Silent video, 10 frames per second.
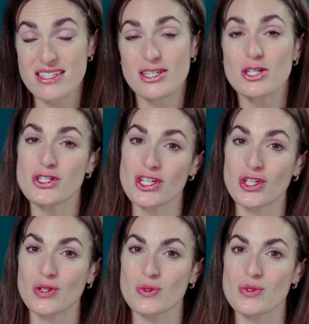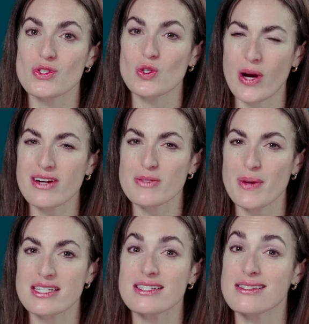easier to use,
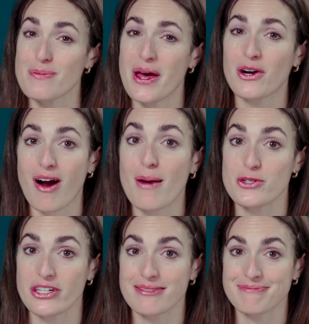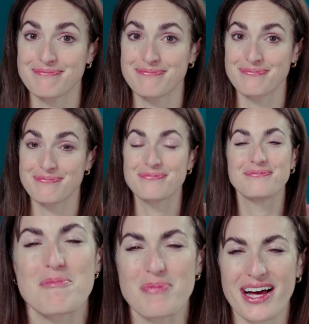Squarespace is a better option.
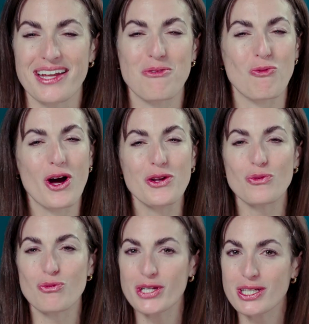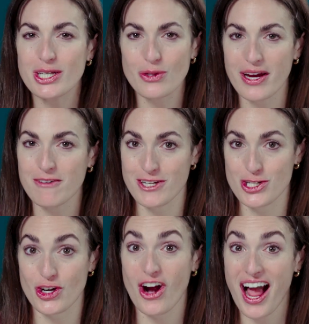But one really great
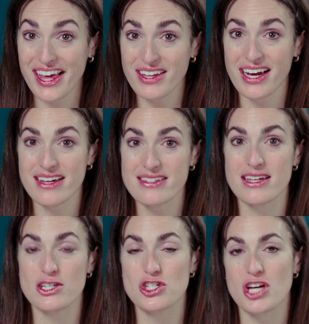feature I liked is